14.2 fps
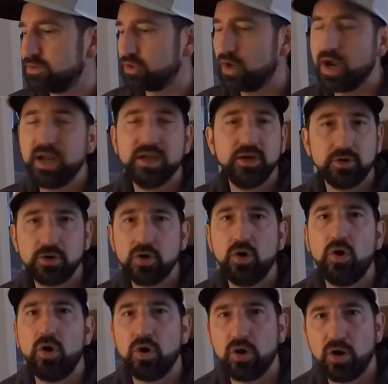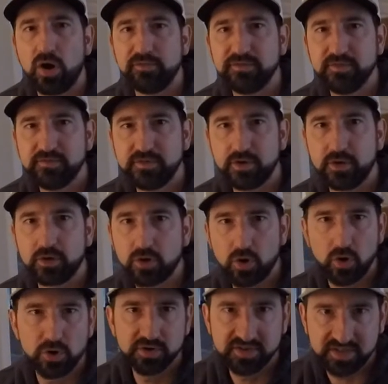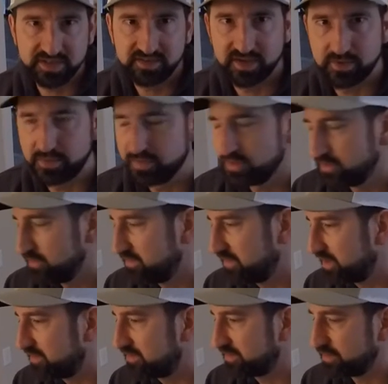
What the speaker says: drying your car off if you're a car detail enthusiast.